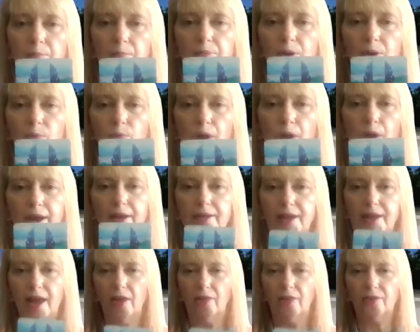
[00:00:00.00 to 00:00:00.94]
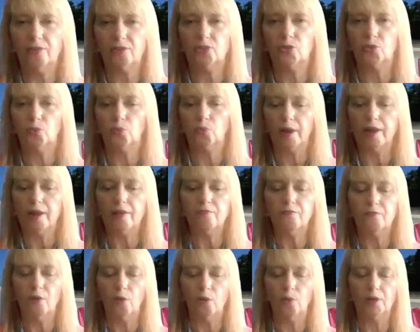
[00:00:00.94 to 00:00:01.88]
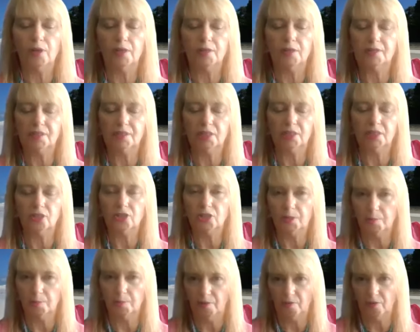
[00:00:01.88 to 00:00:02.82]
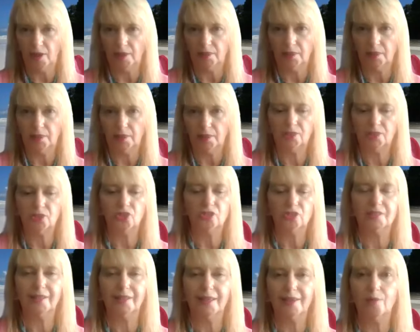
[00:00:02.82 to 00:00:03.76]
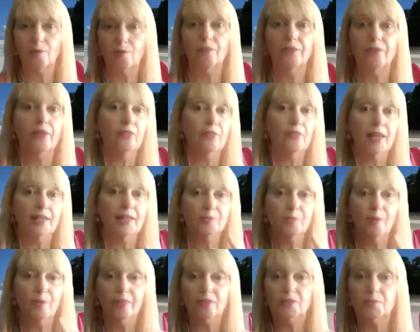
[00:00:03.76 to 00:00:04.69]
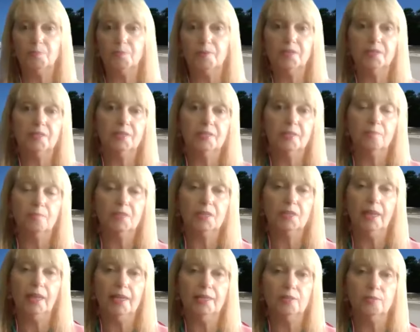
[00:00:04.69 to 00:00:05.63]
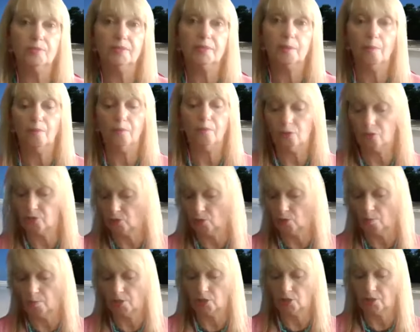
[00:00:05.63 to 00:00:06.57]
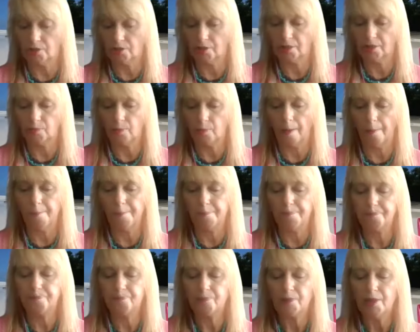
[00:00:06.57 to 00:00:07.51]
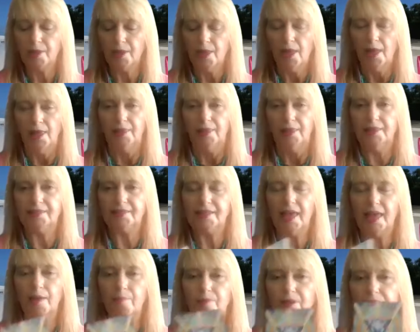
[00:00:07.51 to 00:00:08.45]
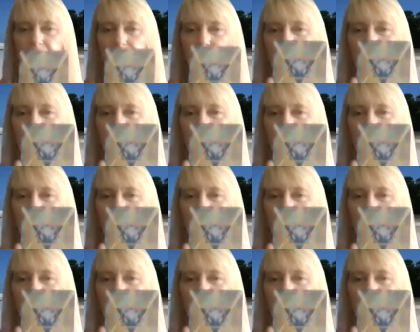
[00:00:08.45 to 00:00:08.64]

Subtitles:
But right now there's great focus still to prevent this, just to let you all know. That's why there's been some delays with some of your soul missions as well. This came in